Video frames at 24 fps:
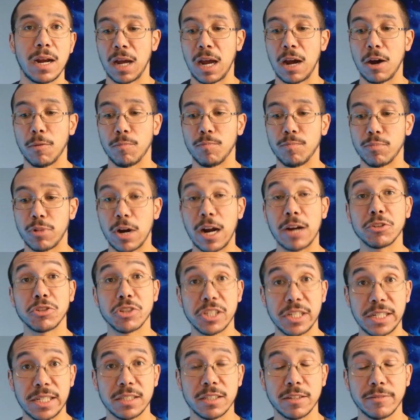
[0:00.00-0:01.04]
how proud
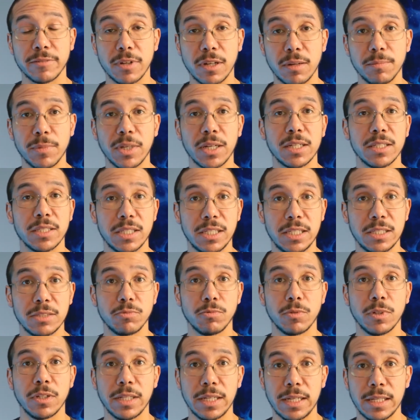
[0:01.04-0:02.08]
she is of him because he's
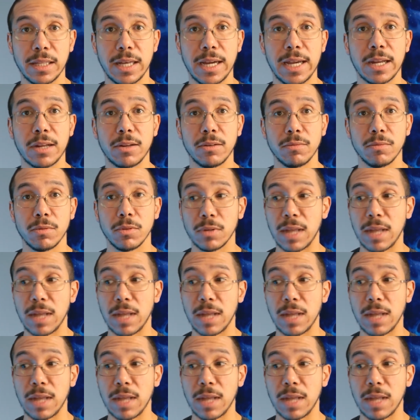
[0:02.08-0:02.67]
really like,